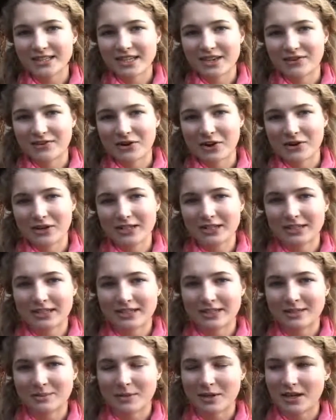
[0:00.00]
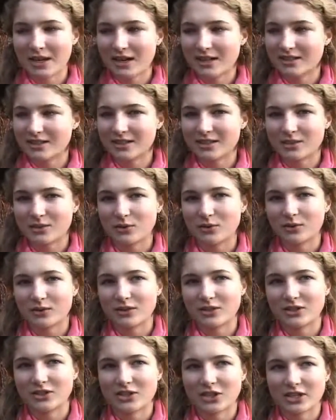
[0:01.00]
I've noticed since being at school
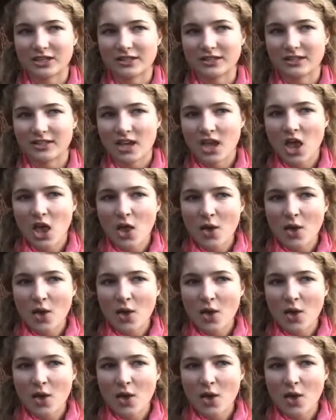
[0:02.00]
is just